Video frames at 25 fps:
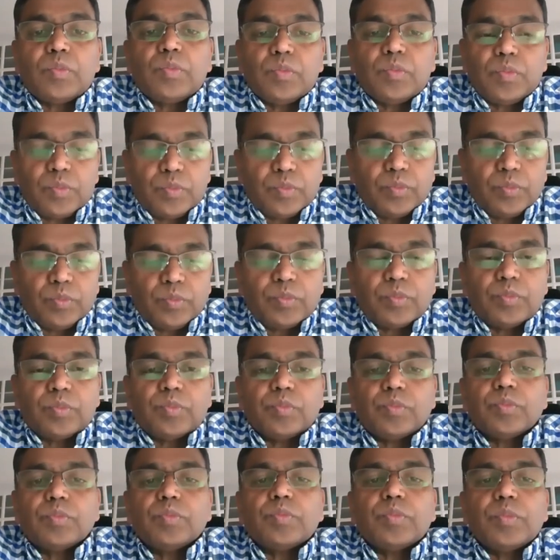
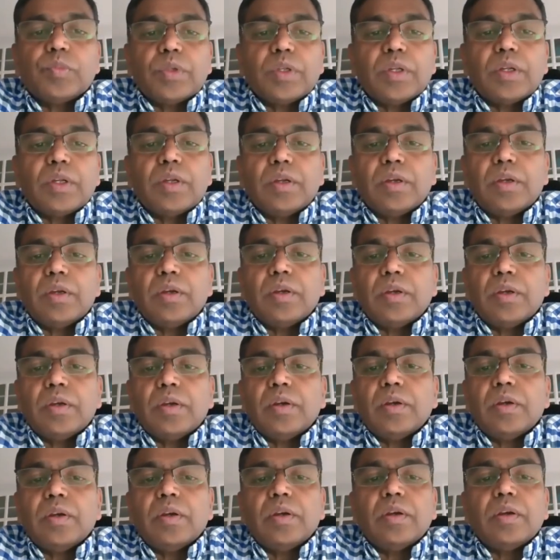
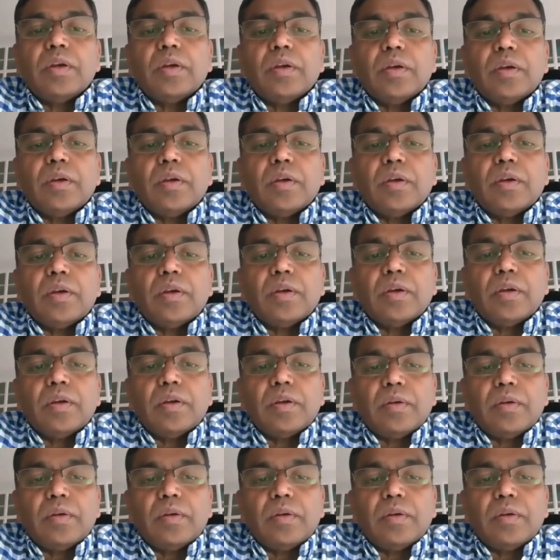This person isn't speaking.